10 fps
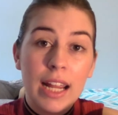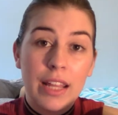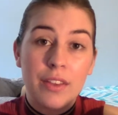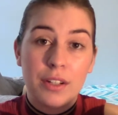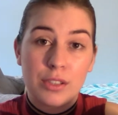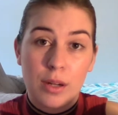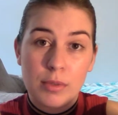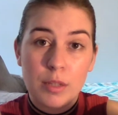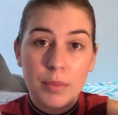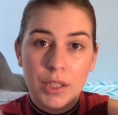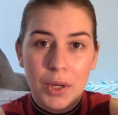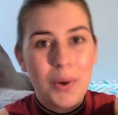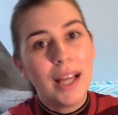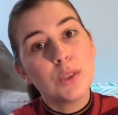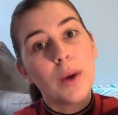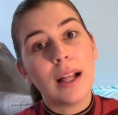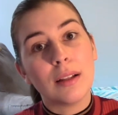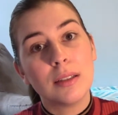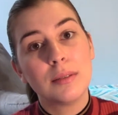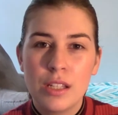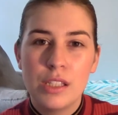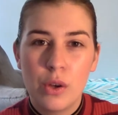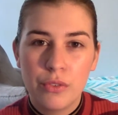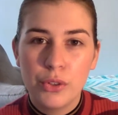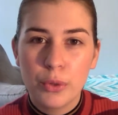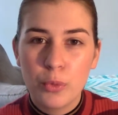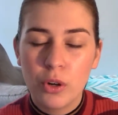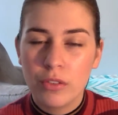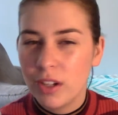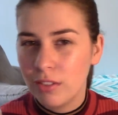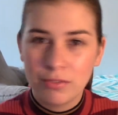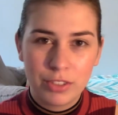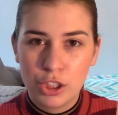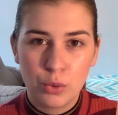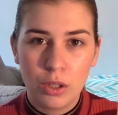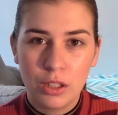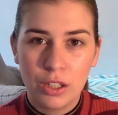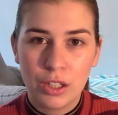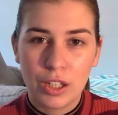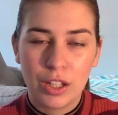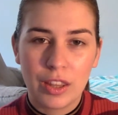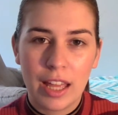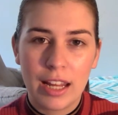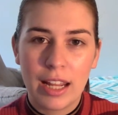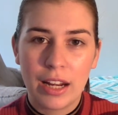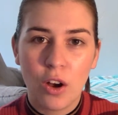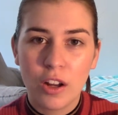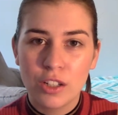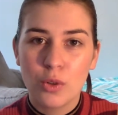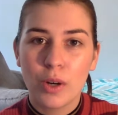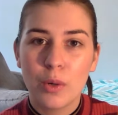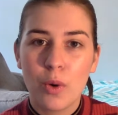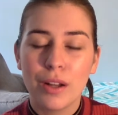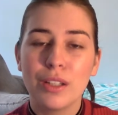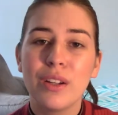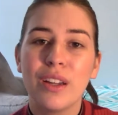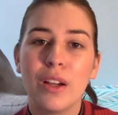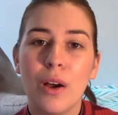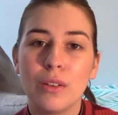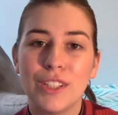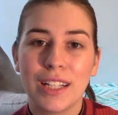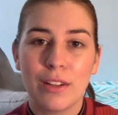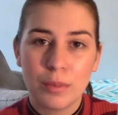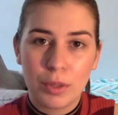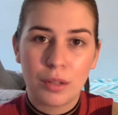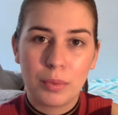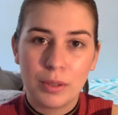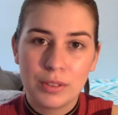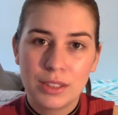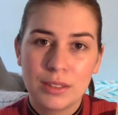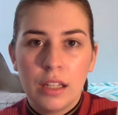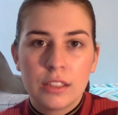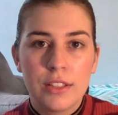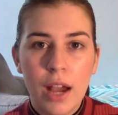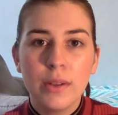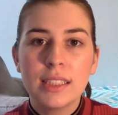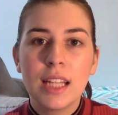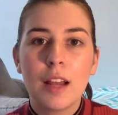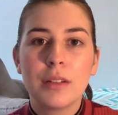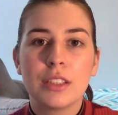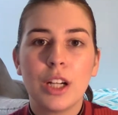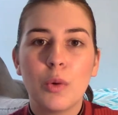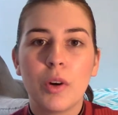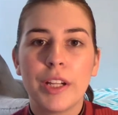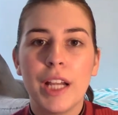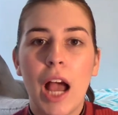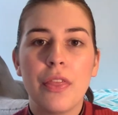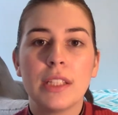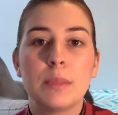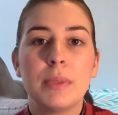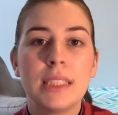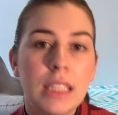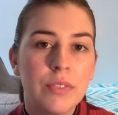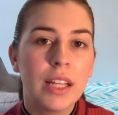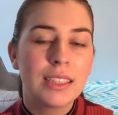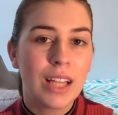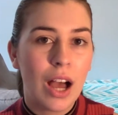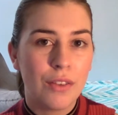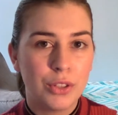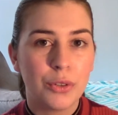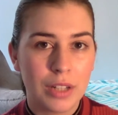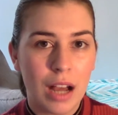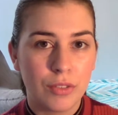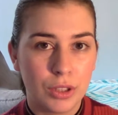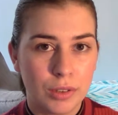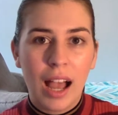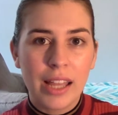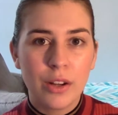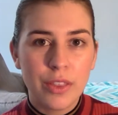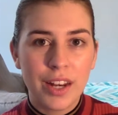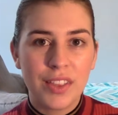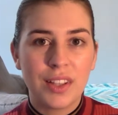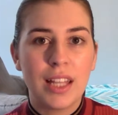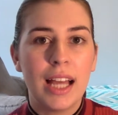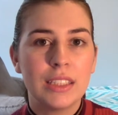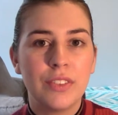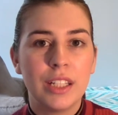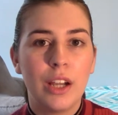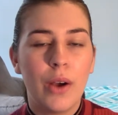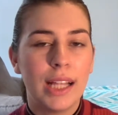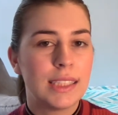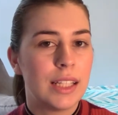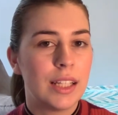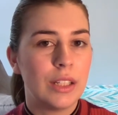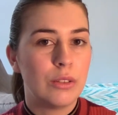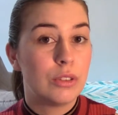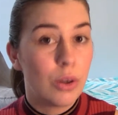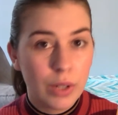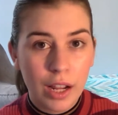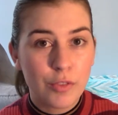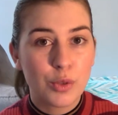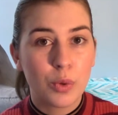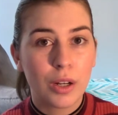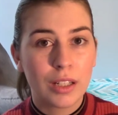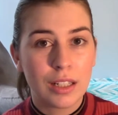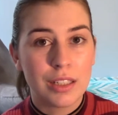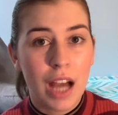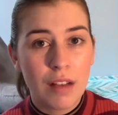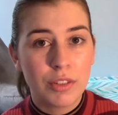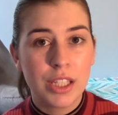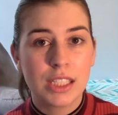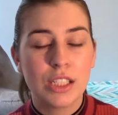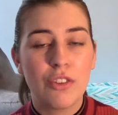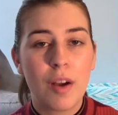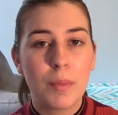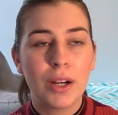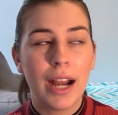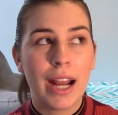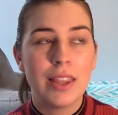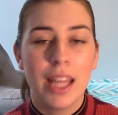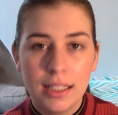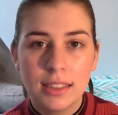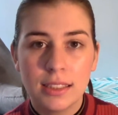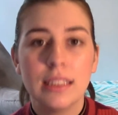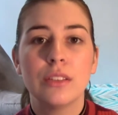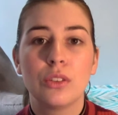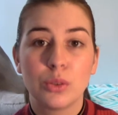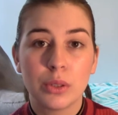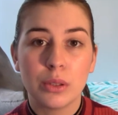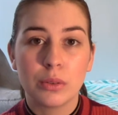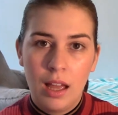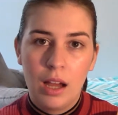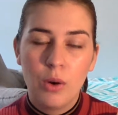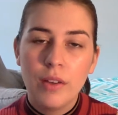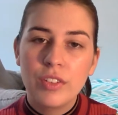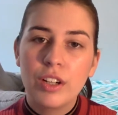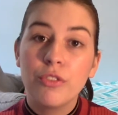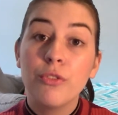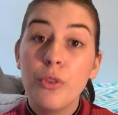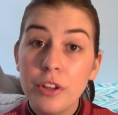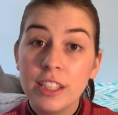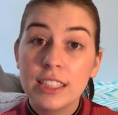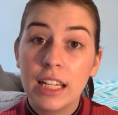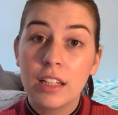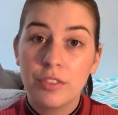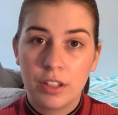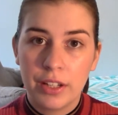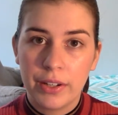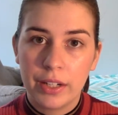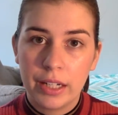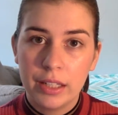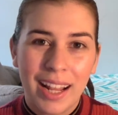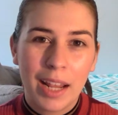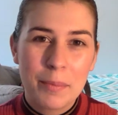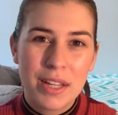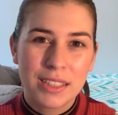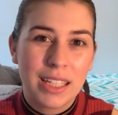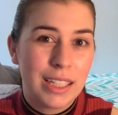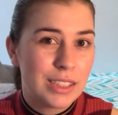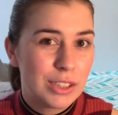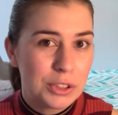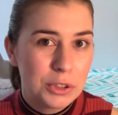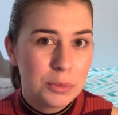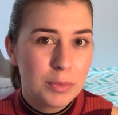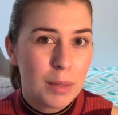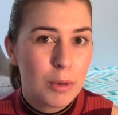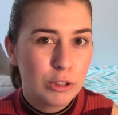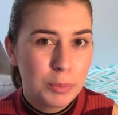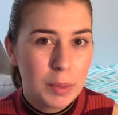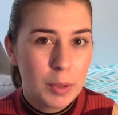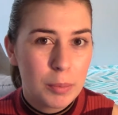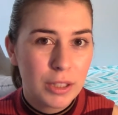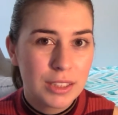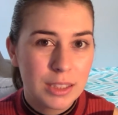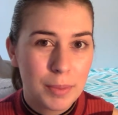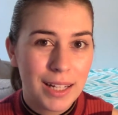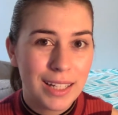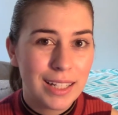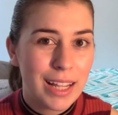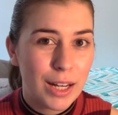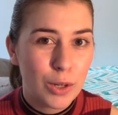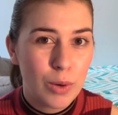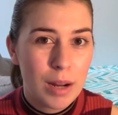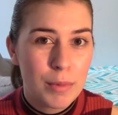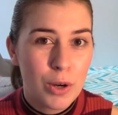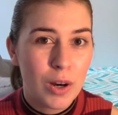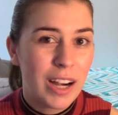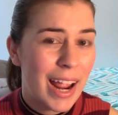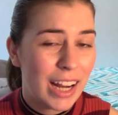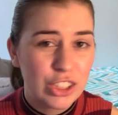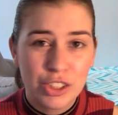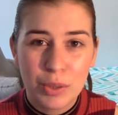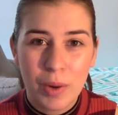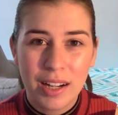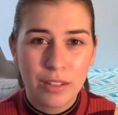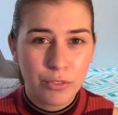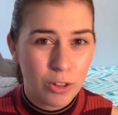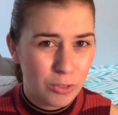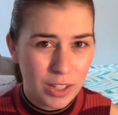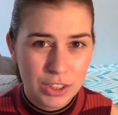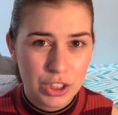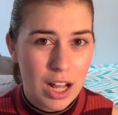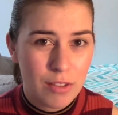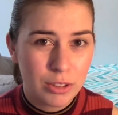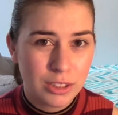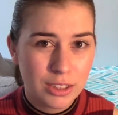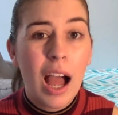in the description below as well. So if you're more of a visual learner than an auditory one, you can go check out the blog posts. So now it's time to start working on the specifics of your novel. I know that in the last video I said that you don't have to work on a novel this November, and that's still true. However, for the sake of clarity, and because I assume that most people participating in NaNoWriMo are actually writing full-fledged novels,